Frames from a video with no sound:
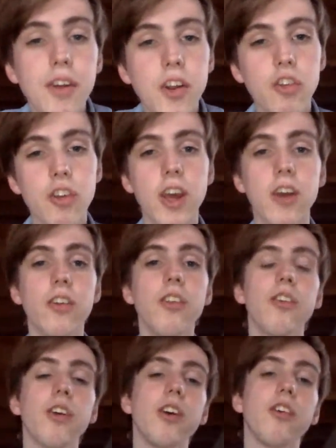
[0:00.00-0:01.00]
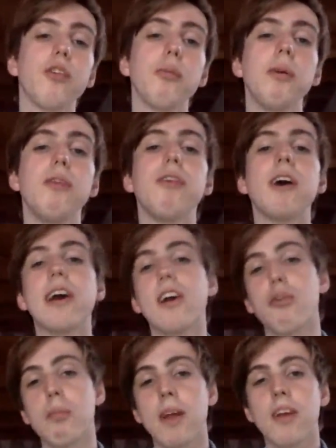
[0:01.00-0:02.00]
I think the second is to be
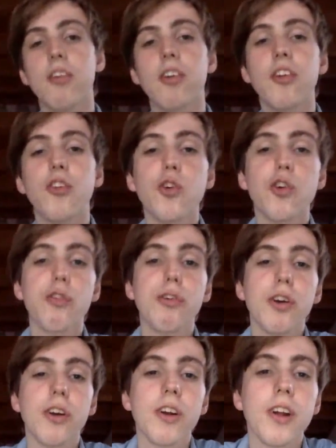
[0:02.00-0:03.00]
very explicit in terms of,